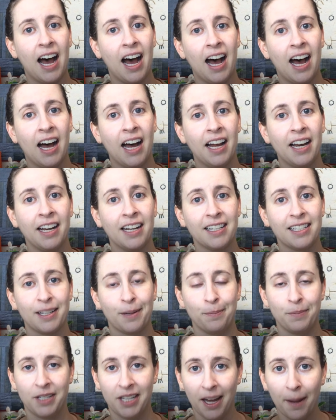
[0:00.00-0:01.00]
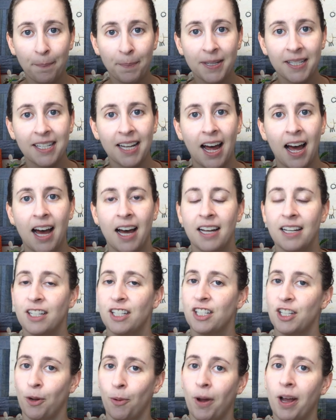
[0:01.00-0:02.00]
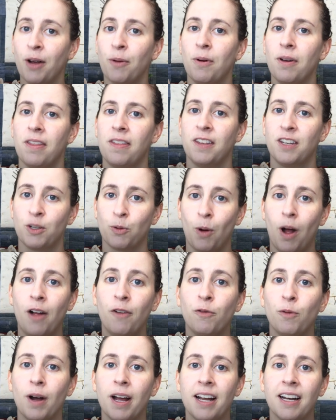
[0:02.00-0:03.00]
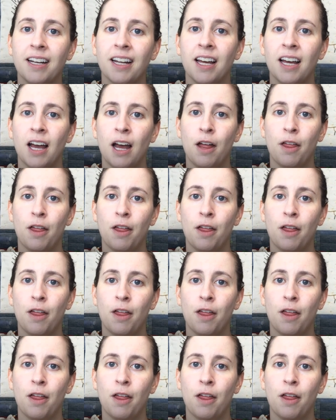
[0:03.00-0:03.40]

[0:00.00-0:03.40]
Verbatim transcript: on some tips on sewing with the 12 weight